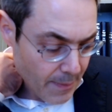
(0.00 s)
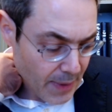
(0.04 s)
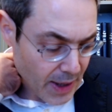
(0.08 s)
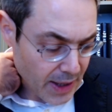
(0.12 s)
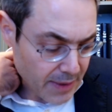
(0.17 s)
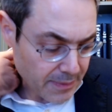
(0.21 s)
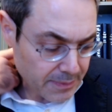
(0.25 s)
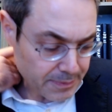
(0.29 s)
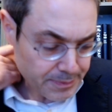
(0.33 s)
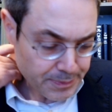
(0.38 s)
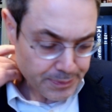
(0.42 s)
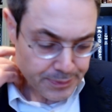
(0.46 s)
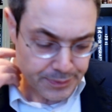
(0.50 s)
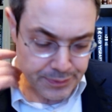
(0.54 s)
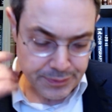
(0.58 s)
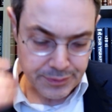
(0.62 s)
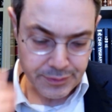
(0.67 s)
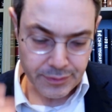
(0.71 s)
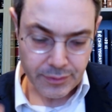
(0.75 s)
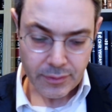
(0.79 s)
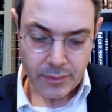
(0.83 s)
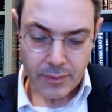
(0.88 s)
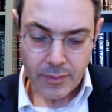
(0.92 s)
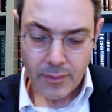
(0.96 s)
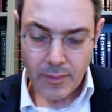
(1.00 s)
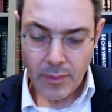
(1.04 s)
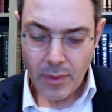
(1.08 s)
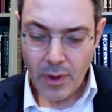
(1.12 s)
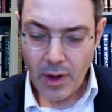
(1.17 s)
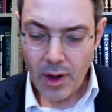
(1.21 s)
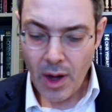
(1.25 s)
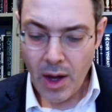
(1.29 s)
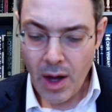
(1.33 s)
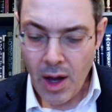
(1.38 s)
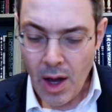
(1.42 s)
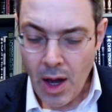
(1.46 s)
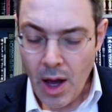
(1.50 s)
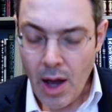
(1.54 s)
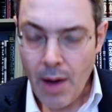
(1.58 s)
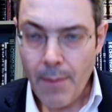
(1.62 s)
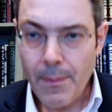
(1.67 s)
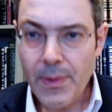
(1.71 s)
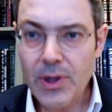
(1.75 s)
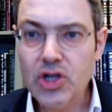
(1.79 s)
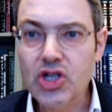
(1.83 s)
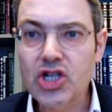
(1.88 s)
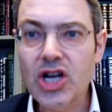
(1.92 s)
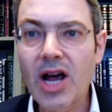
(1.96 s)

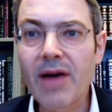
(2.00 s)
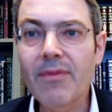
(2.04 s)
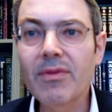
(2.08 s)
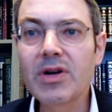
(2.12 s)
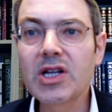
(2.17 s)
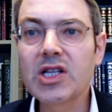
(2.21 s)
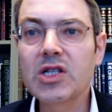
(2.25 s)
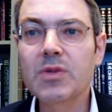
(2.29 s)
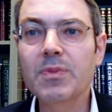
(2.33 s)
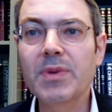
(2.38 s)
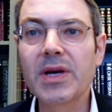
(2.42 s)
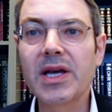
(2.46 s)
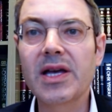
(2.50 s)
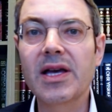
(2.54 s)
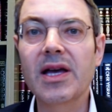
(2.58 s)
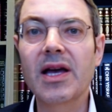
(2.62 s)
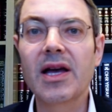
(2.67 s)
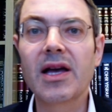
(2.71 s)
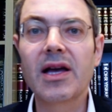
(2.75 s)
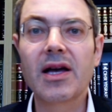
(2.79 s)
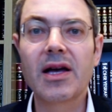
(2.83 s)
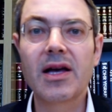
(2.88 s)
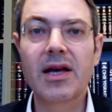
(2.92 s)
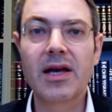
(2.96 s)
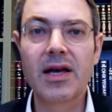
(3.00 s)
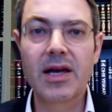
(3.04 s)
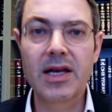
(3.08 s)
But generally speaking,